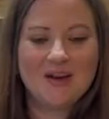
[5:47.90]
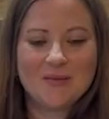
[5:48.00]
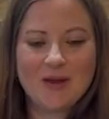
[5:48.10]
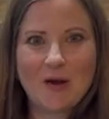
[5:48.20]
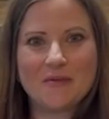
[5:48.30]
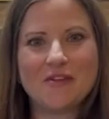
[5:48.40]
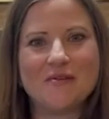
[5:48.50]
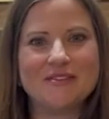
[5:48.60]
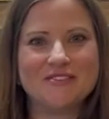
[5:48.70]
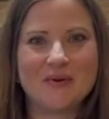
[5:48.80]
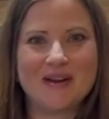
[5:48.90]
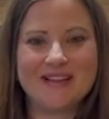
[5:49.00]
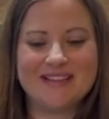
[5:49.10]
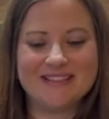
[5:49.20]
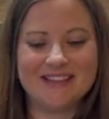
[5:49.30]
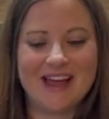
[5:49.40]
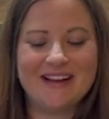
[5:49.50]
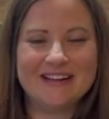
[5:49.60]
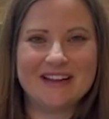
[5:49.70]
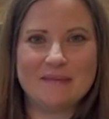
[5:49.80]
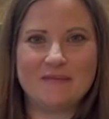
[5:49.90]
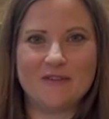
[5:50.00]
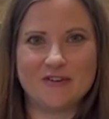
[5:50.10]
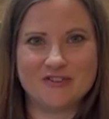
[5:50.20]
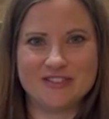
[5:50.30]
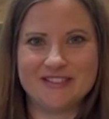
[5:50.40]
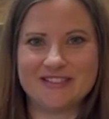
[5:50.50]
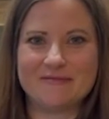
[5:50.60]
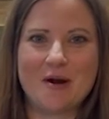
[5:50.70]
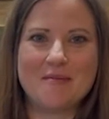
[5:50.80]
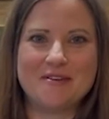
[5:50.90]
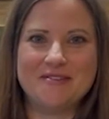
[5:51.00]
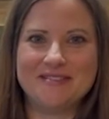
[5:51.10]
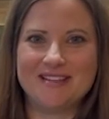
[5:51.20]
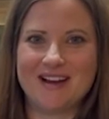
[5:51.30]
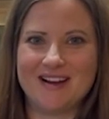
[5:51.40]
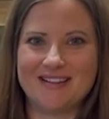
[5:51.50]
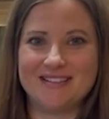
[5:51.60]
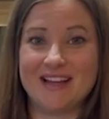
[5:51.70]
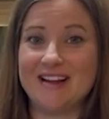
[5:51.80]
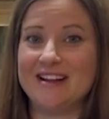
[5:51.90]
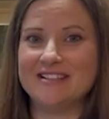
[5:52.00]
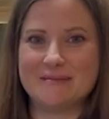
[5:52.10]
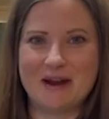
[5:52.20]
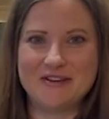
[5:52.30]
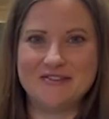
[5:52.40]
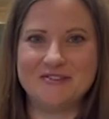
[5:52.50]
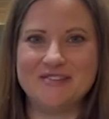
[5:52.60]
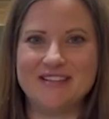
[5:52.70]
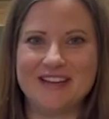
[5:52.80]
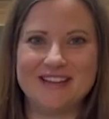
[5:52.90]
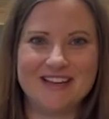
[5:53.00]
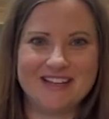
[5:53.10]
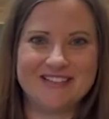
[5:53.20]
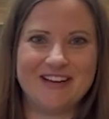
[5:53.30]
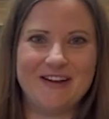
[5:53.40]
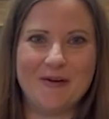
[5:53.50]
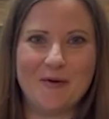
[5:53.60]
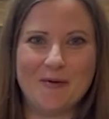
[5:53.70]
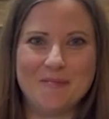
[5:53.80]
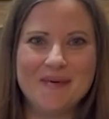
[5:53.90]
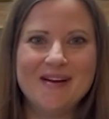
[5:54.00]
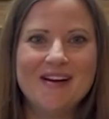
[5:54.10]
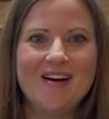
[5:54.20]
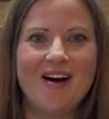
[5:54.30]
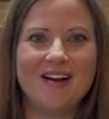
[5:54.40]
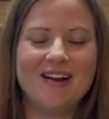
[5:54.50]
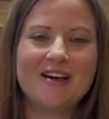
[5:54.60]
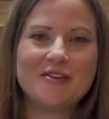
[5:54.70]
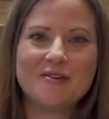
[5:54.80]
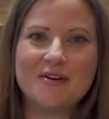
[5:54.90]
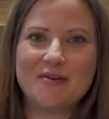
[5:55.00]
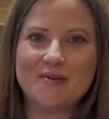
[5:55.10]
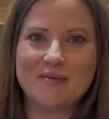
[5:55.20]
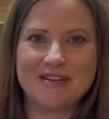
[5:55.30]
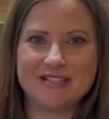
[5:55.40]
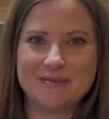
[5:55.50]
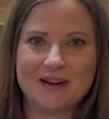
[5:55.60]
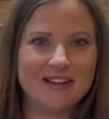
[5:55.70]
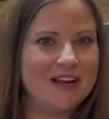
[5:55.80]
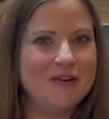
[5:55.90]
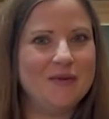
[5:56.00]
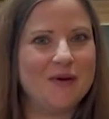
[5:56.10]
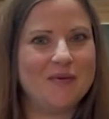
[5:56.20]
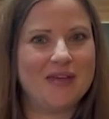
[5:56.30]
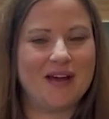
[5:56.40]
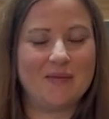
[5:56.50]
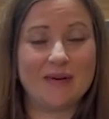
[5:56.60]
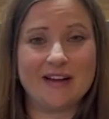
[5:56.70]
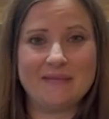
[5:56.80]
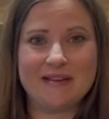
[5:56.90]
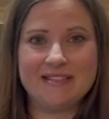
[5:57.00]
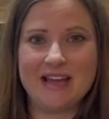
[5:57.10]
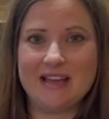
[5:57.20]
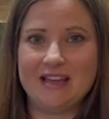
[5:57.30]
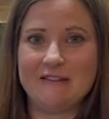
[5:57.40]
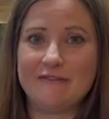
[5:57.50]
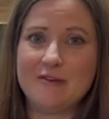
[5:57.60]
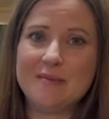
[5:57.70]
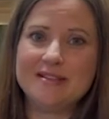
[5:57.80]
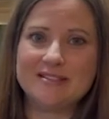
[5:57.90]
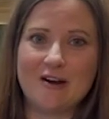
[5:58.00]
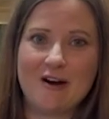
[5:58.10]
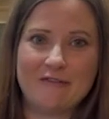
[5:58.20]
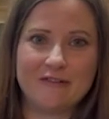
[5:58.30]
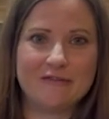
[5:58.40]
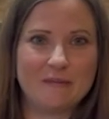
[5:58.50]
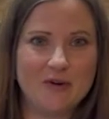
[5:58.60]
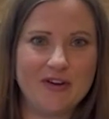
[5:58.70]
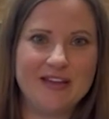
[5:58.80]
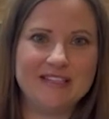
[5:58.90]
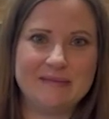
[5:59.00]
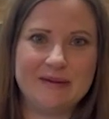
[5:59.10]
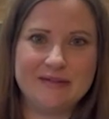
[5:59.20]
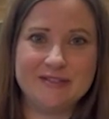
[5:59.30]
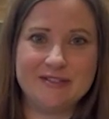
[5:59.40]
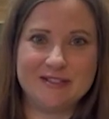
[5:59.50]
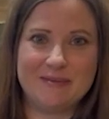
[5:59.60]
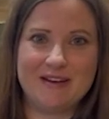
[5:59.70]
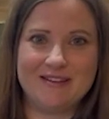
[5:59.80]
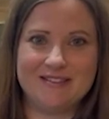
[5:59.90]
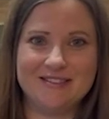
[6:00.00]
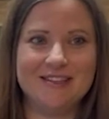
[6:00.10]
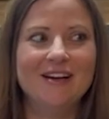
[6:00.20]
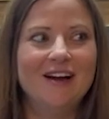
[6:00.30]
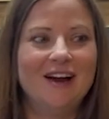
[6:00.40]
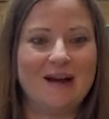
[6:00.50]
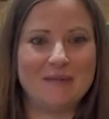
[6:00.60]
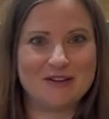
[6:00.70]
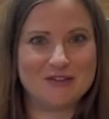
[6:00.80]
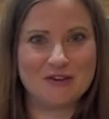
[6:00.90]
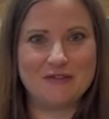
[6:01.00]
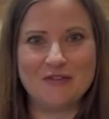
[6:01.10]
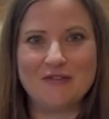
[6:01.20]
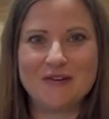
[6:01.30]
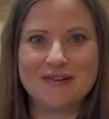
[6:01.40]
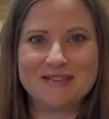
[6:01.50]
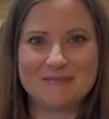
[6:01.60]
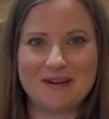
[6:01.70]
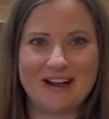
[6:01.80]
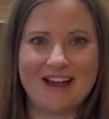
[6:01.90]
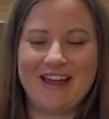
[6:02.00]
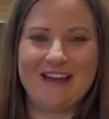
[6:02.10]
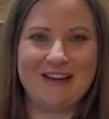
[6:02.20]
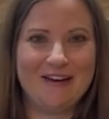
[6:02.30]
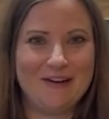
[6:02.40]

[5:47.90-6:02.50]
We hope that you enjoyed these lightened up versions of barbecue sides and it inspires you to get in the kitchen at home. On another note, we just want to let you know that we're going to be taking a few months off from cooking demos just because I'm not sure if you've noticed, but I can't